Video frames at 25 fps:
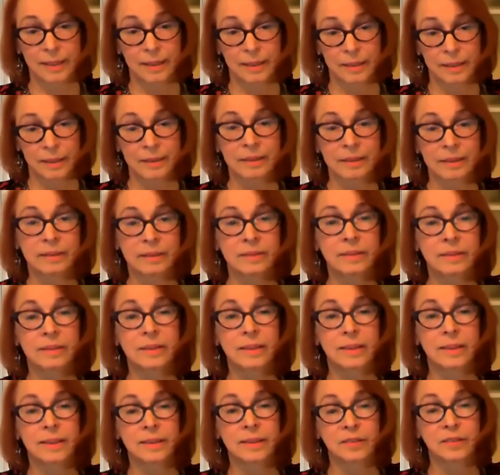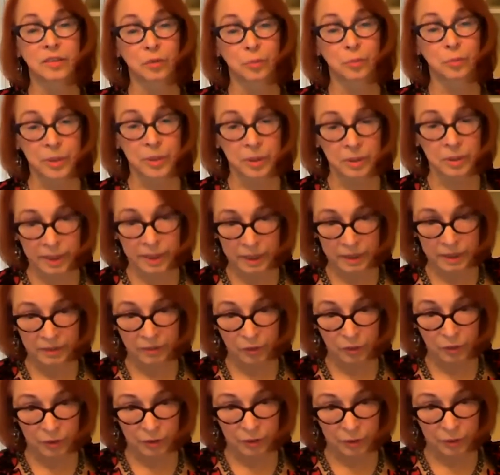is
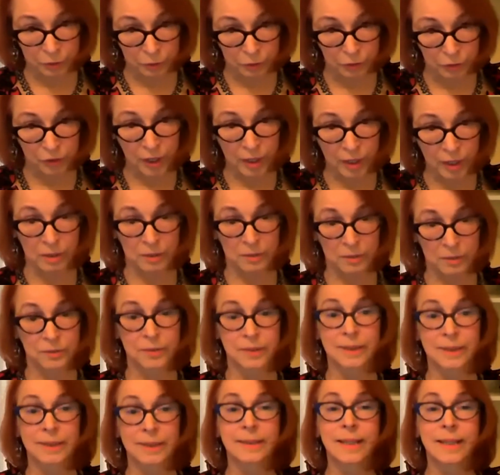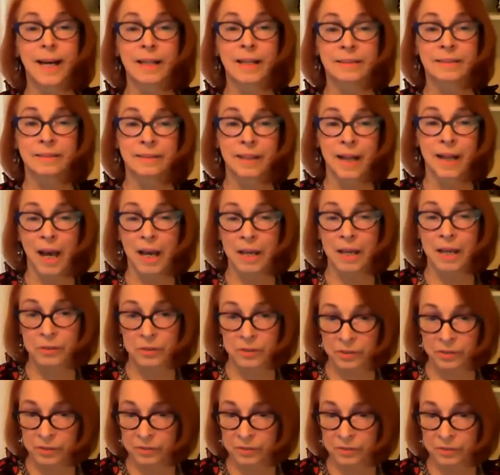experiencing yourself as
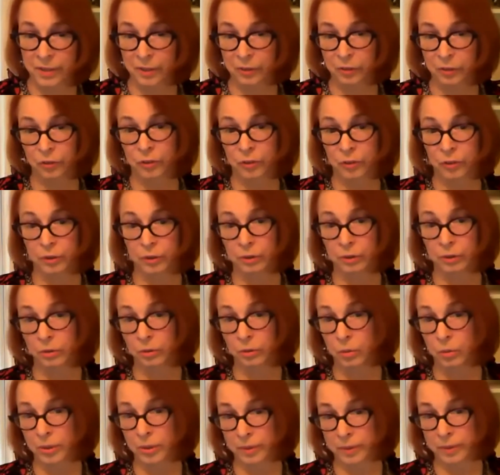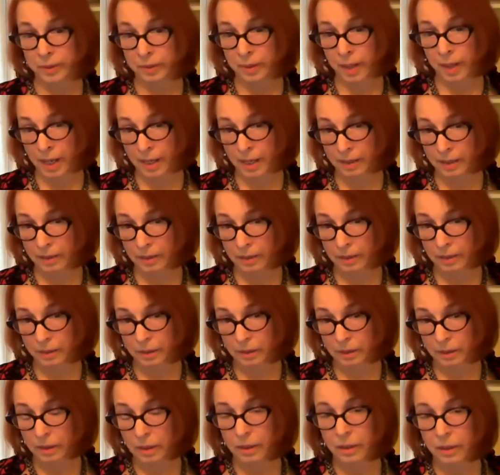either the vessel or the light.
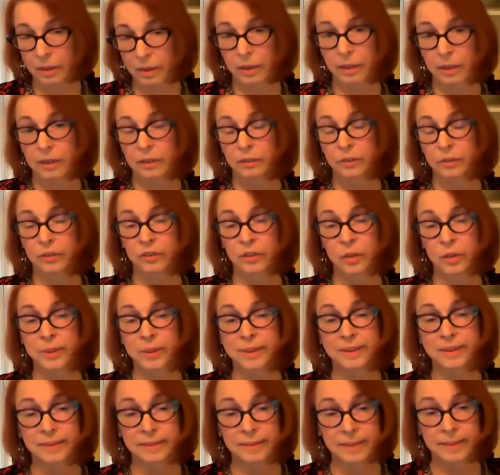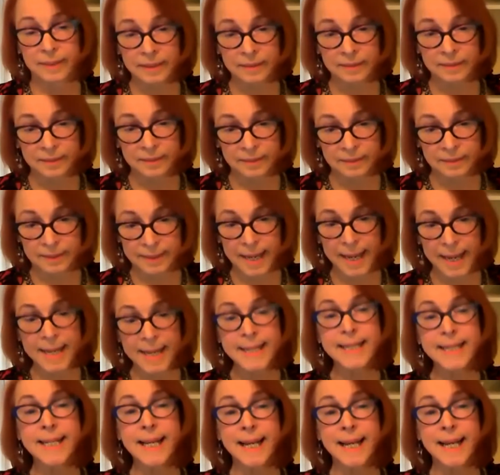So it's
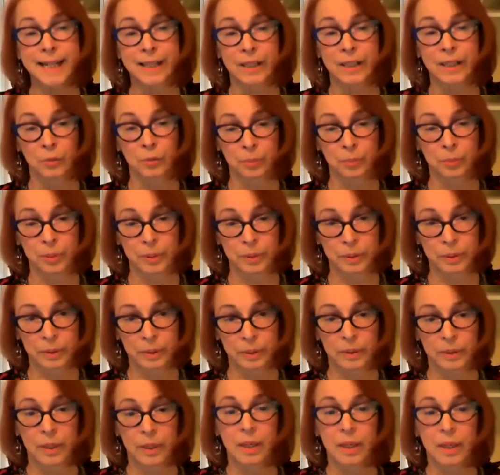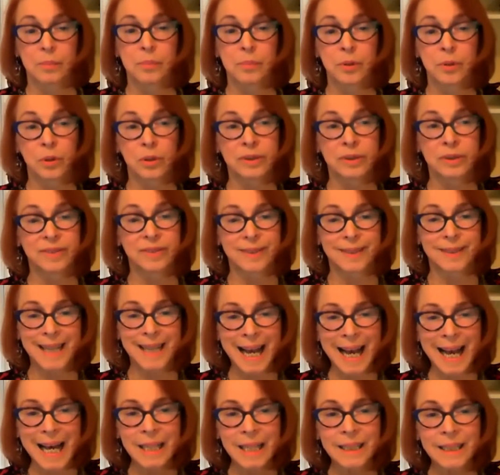taking help, because
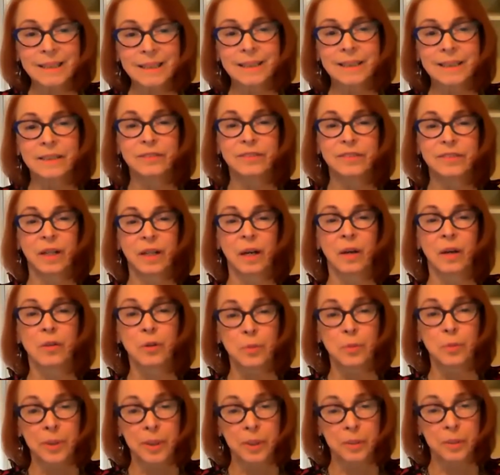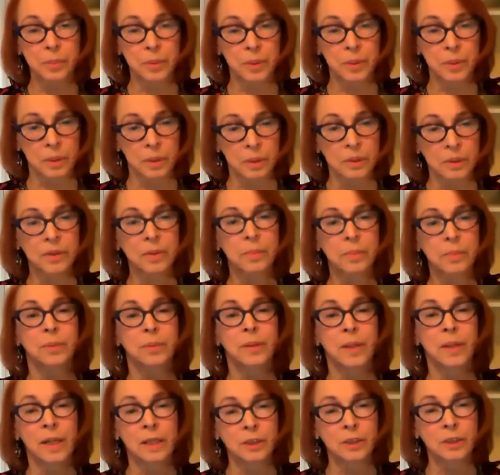that gives other people the
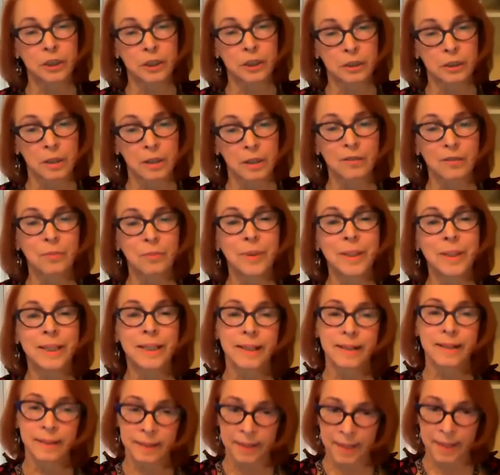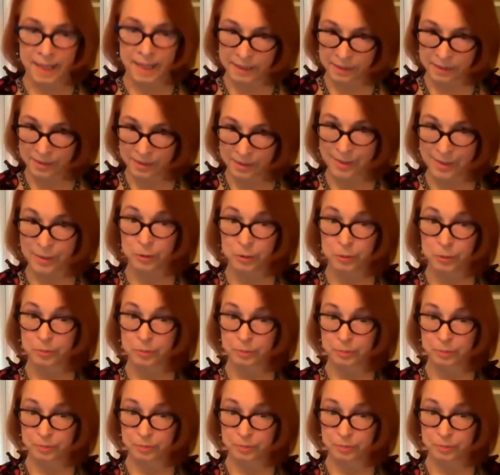pleasure of being the light to you.